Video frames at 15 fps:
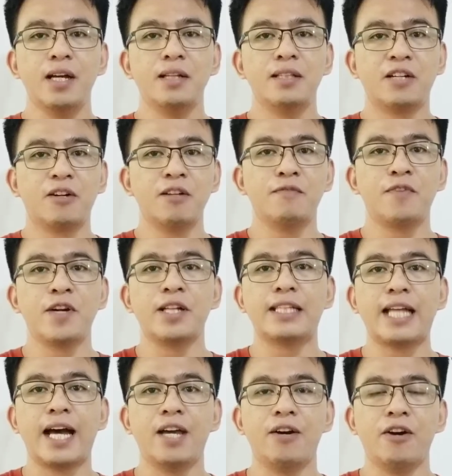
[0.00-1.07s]

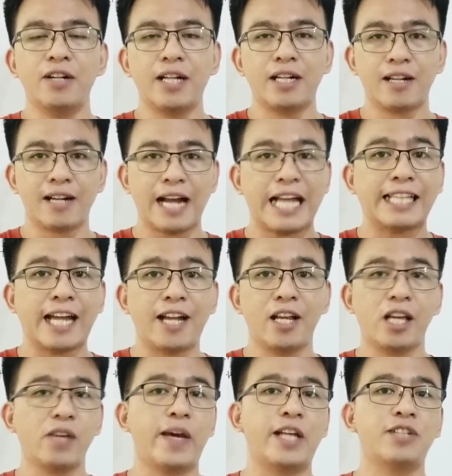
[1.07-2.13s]
na-convert tayo or nag-write tayo
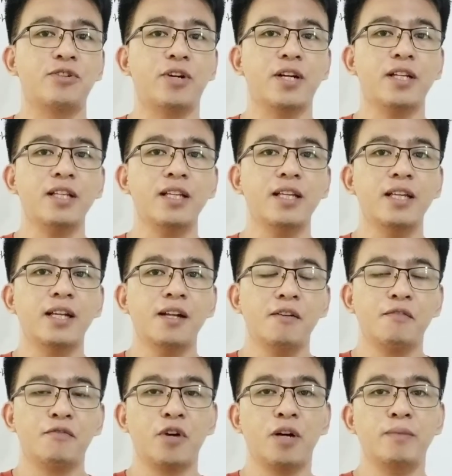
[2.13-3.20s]
ng equation
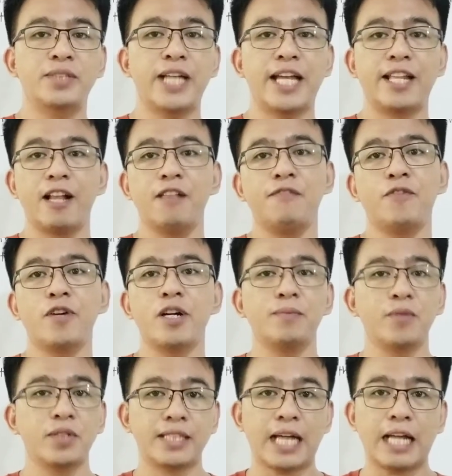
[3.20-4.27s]
from general
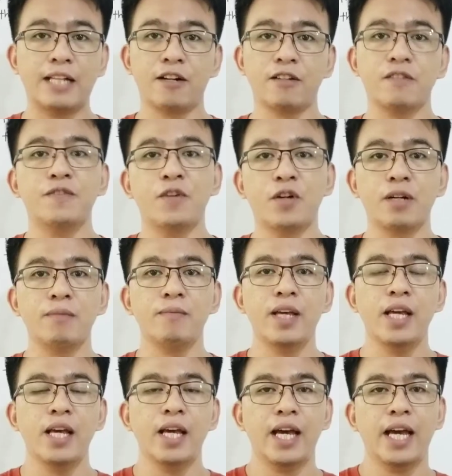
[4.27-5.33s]
form to standard form.